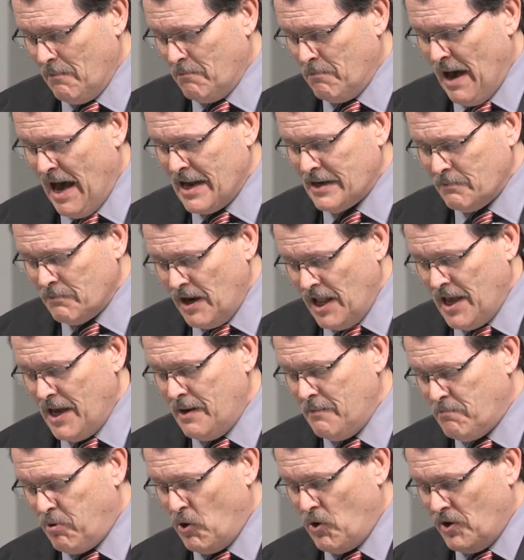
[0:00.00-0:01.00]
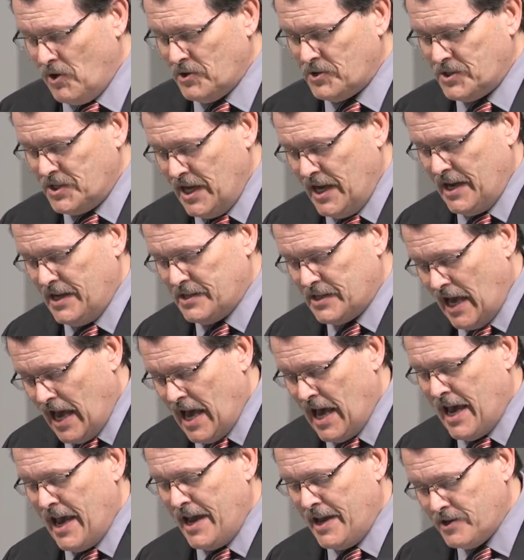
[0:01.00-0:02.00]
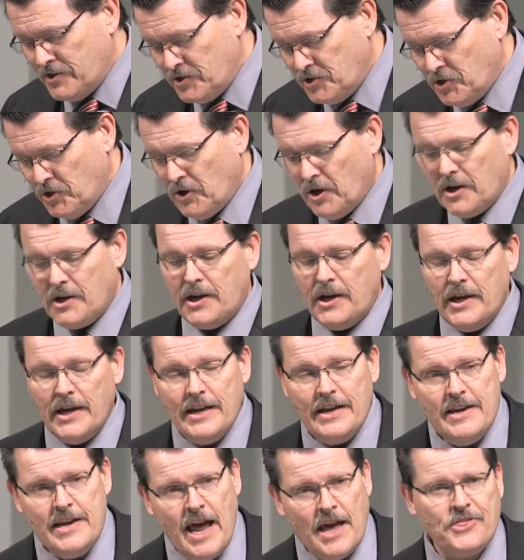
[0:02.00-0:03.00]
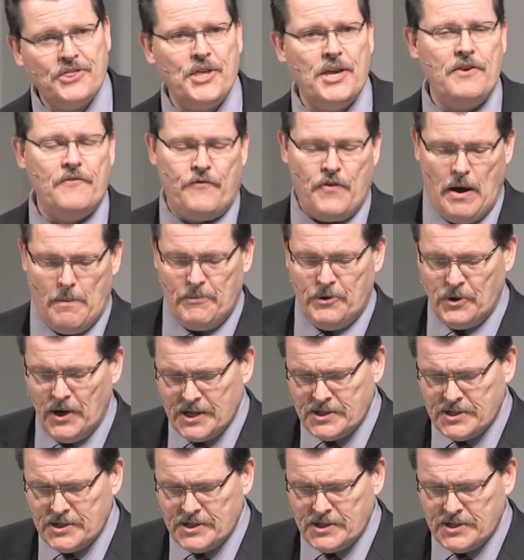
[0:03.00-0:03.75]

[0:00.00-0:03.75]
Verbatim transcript: Bottom line, Paul says, I took nothing from you.